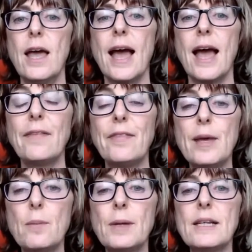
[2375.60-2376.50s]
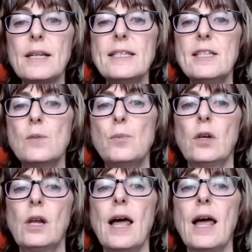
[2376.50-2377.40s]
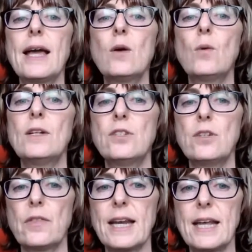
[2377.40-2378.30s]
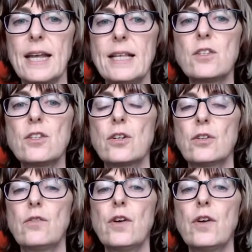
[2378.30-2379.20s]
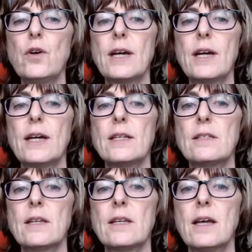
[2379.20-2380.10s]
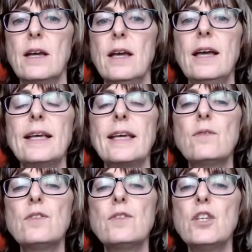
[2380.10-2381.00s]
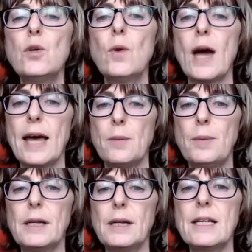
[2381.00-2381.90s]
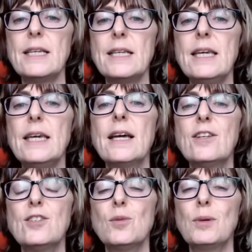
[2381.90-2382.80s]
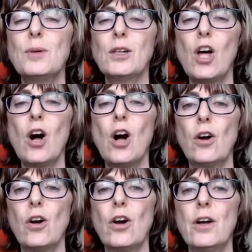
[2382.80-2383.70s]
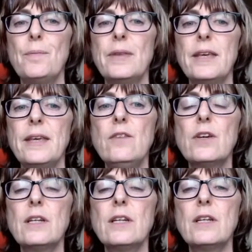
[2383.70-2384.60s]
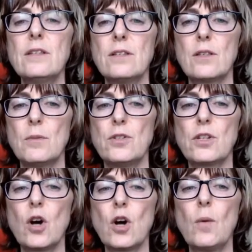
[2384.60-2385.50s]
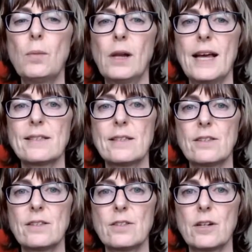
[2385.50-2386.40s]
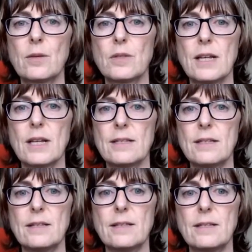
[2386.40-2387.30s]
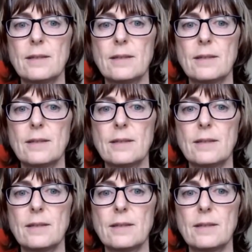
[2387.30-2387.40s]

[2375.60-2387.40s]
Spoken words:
and the ability to put language to that internal focus, gives you an ability to belong, even to the most complex circumstances.